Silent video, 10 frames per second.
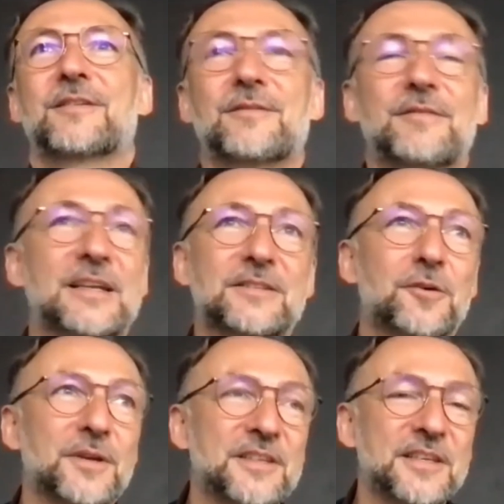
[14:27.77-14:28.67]
That's
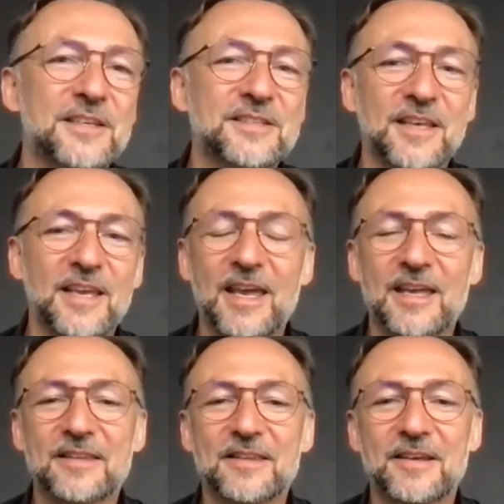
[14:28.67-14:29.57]
how it is,
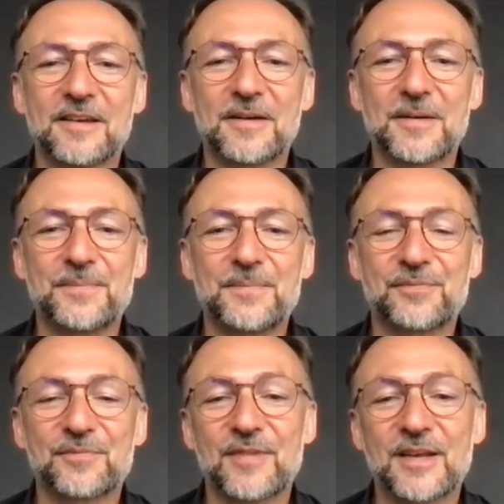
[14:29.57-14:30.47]
and
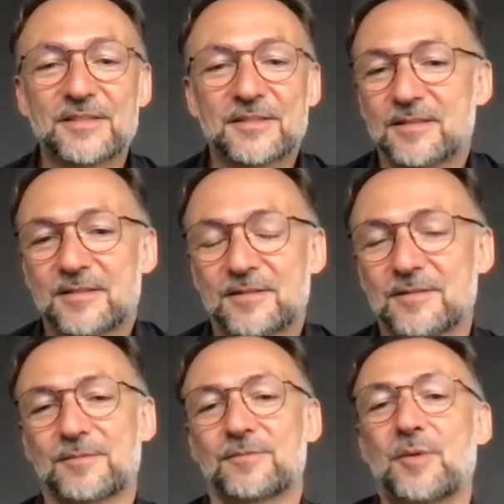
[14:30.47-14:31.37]

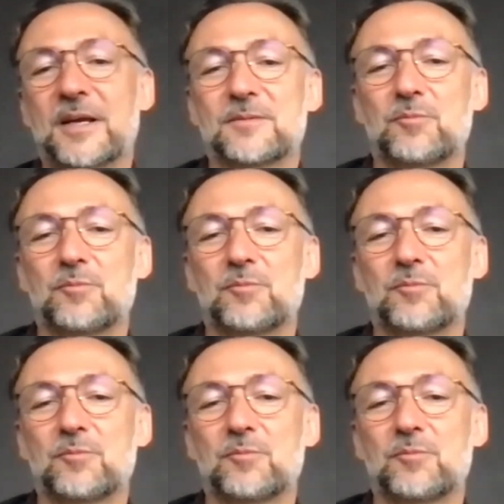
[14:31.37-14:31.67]
that's what